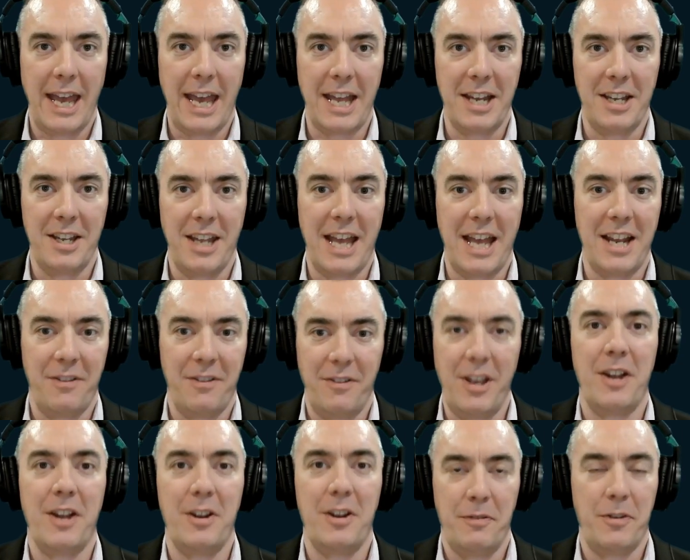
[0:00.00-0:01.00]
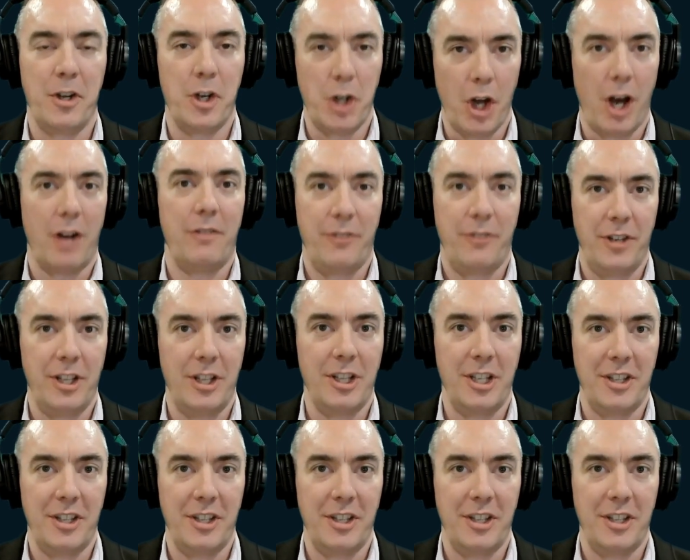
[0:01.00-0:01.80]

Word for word: And and if, and if you're not feeling,